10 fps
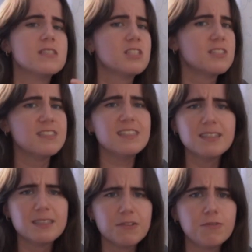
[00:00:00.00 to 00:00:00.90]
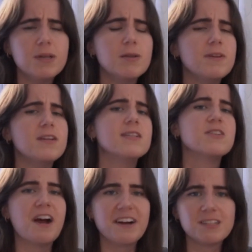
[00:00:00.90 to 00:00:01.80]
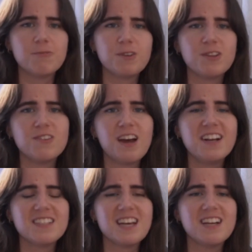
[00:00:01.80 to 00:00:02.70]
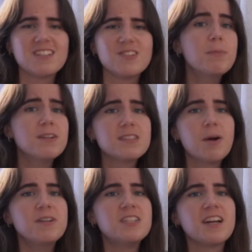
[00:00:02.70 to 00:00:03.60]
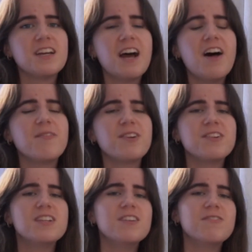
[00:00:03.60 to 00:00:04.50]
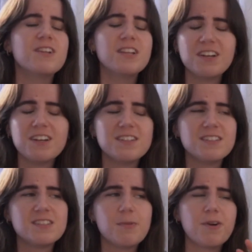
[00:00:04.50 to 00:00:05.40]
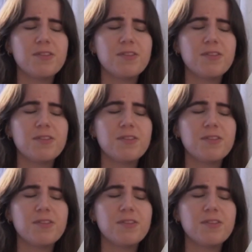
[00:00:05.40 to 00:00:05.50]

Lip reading: It's just easier for me to be interactive with you guys there, so please come and check it out. I'm going to leave the link somewhere on